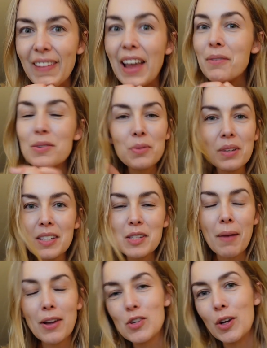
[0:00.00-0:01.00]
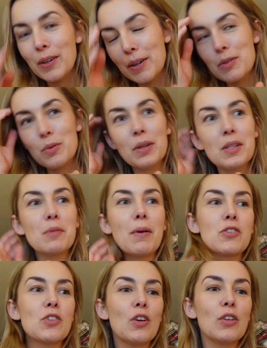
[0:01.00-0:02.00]
it was really special. It was really
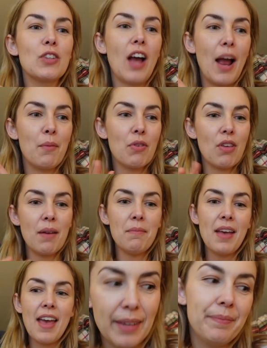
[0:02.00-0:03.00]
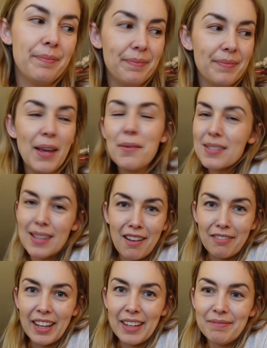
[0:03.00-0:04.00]
special time with him. It was
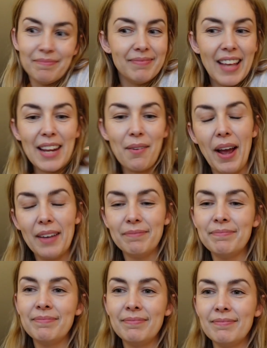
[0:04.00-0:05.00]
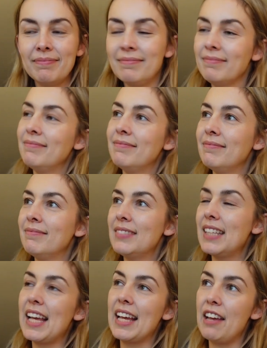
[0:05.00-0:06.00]
lovely. Anyway, it's
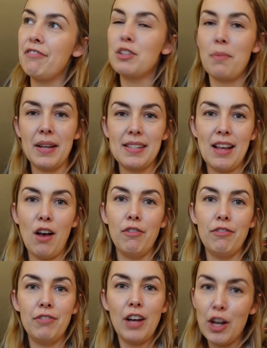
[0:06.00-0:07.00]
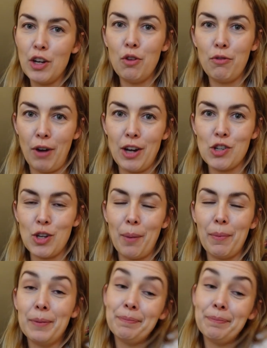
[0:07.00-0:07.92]
like a gift to myself, a new friendship.